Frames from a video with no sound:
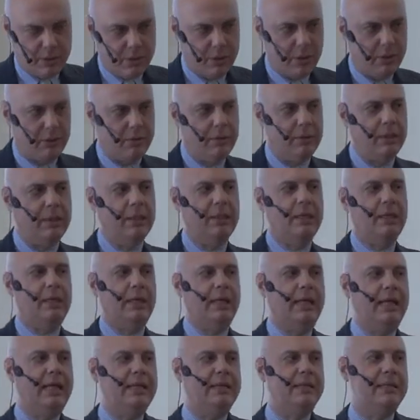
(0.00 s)
So
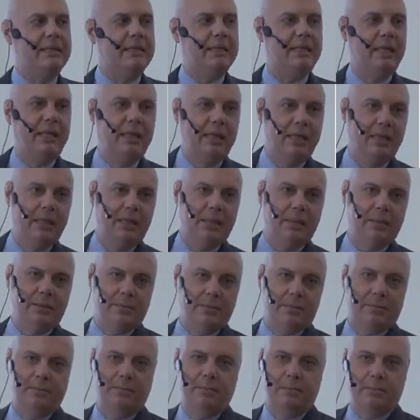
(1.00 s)
let us stay here